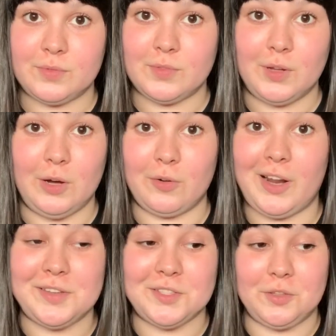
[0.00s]

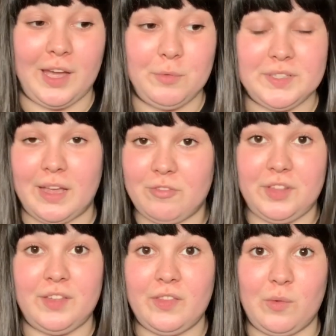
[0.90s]
Alright, so that was
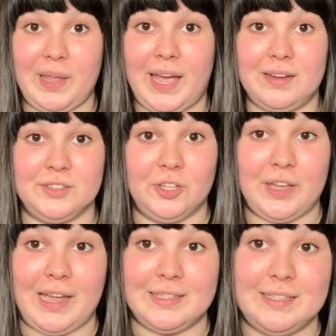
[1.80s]
everything that we had to look
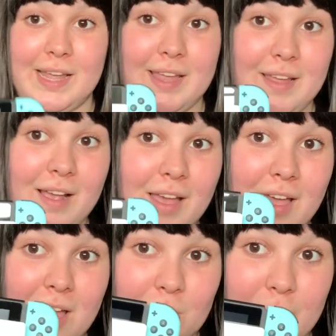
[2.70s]
at today.
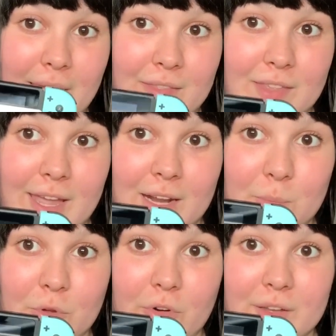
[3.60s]
We had the
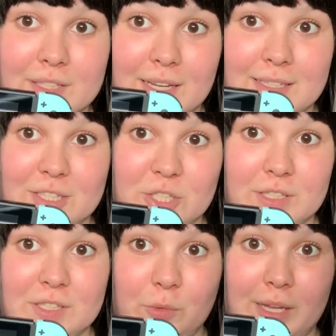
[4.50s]
Animal Crossing Edition
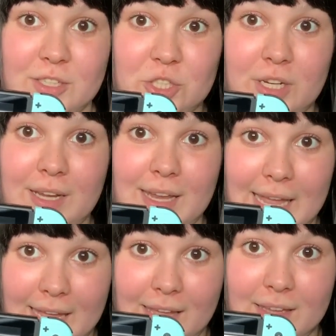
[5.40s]
Switch
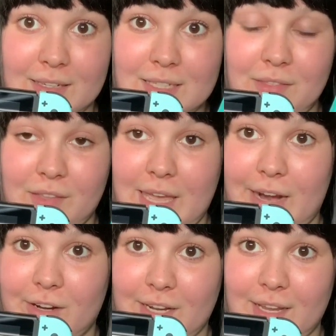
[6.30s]
and the
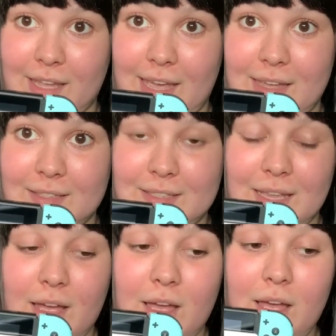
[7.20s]
carrying case.
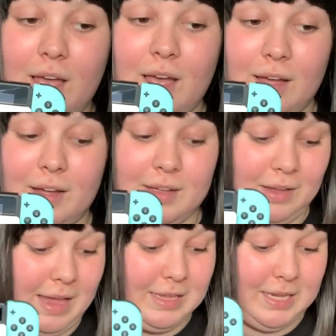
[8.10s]

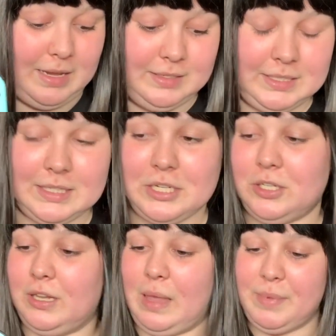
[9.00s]
I
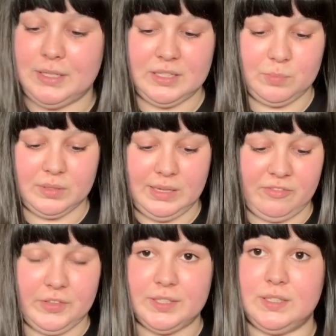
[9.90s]
still am in
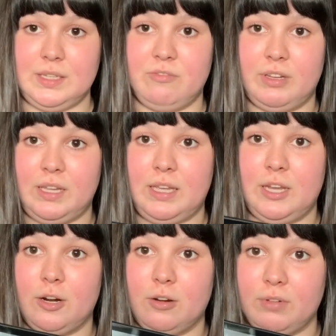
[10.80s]
disbelief this is even
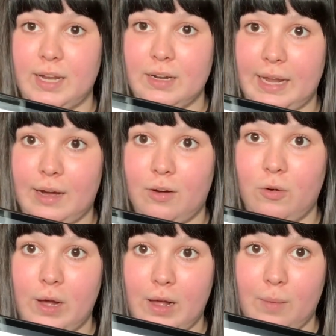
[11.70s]
here right
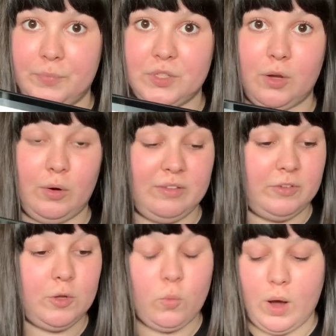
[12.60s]
now, so if
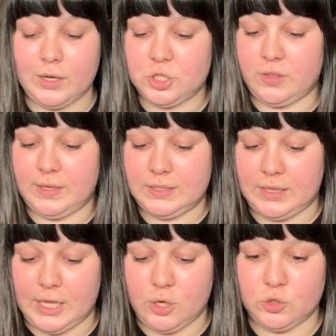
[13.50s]
you watch this,
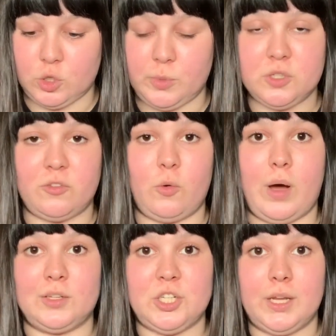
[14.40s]
thank you so much for
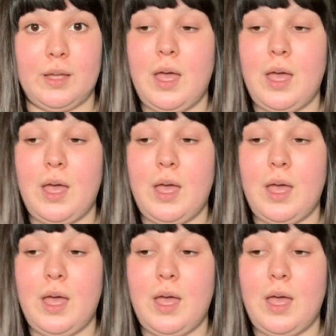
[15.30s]
watching.